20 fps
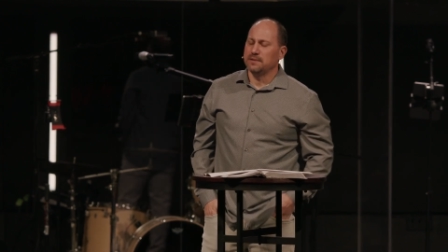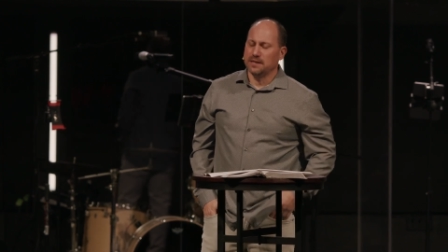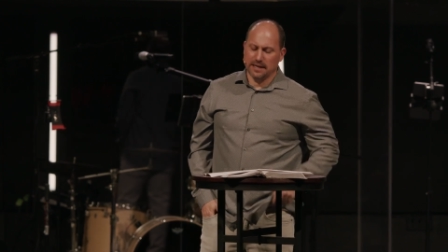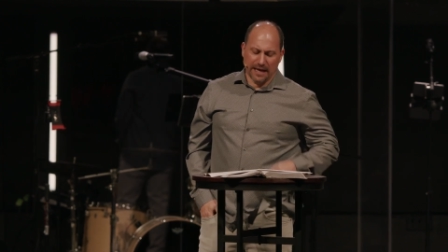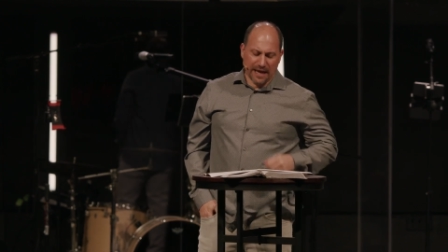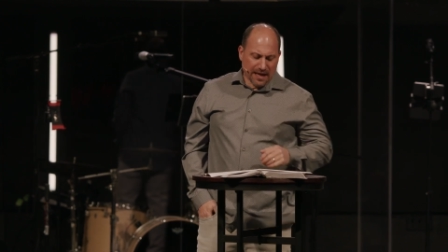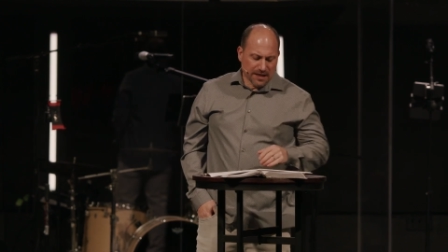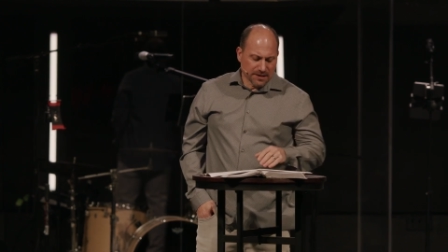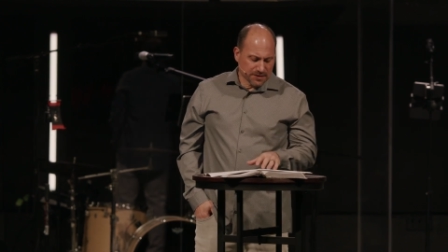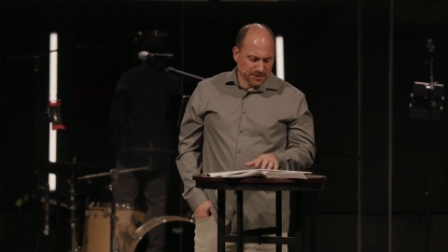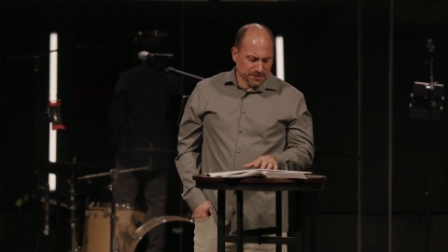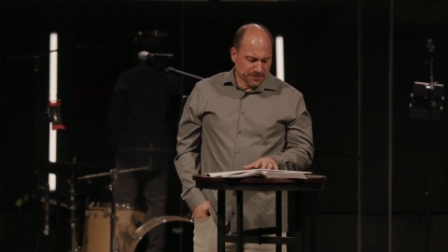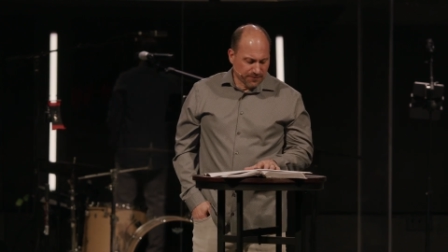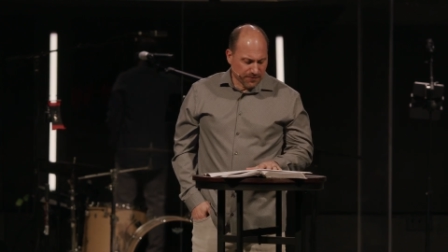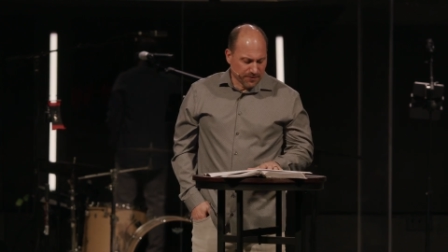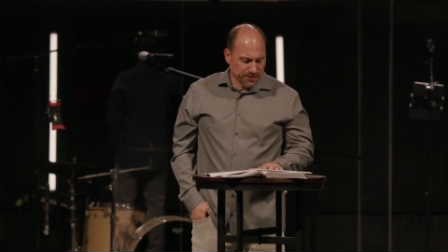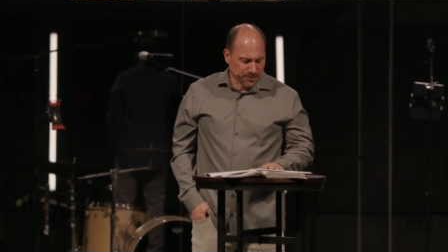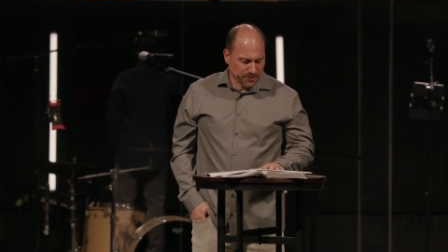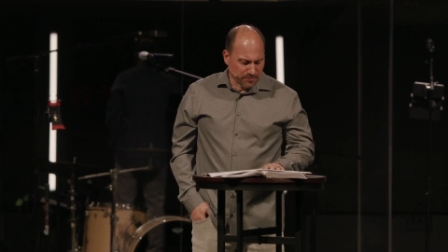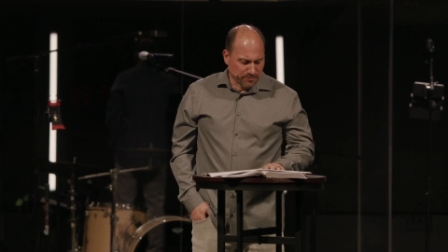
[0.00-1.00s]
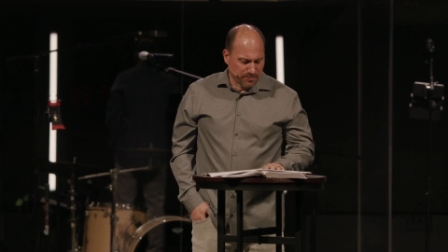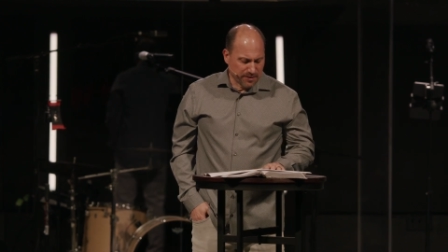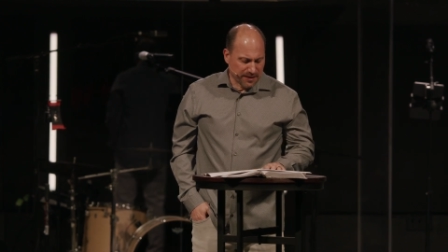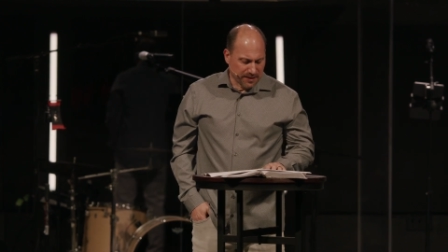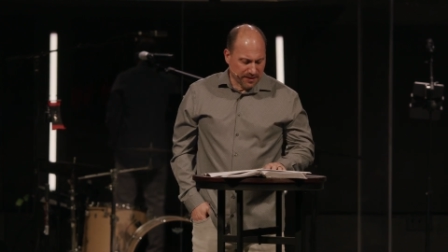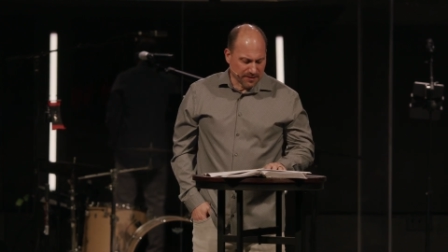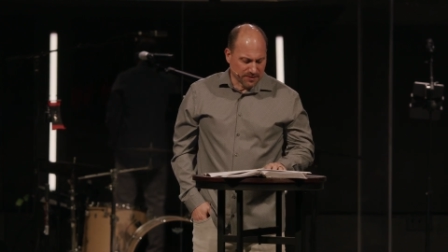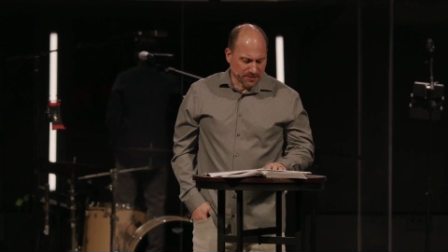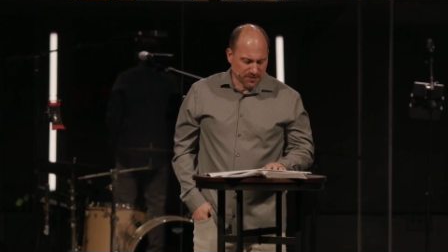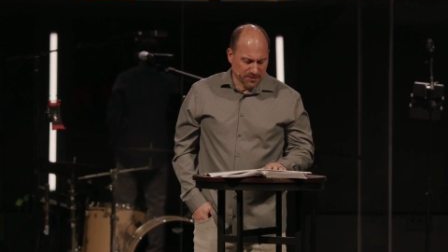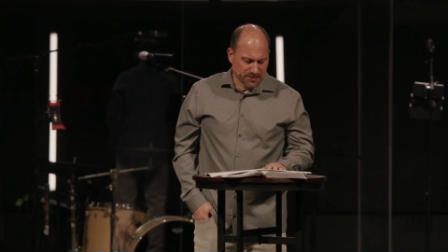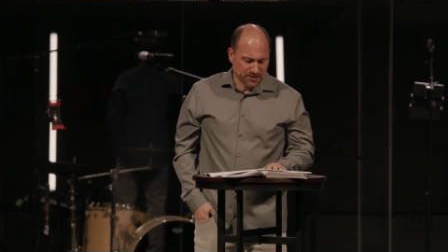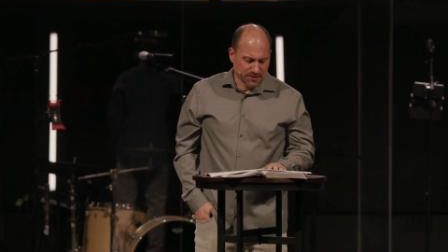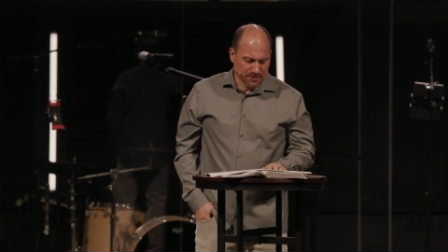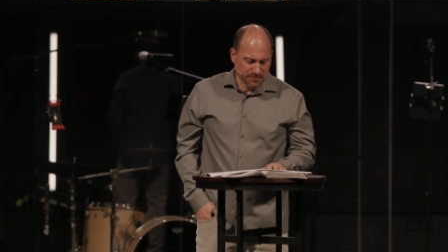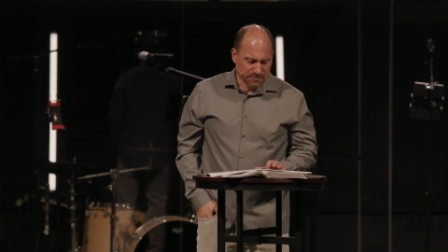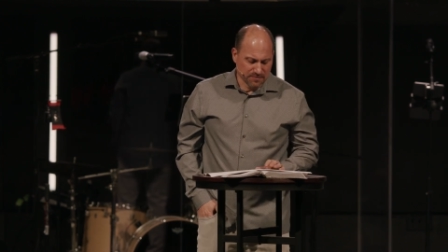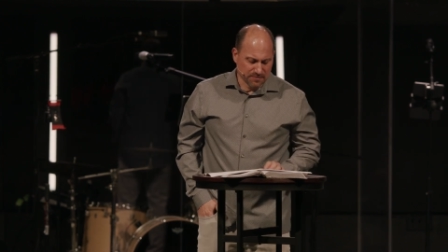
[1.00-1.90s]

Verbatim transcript: he asks for his obedience.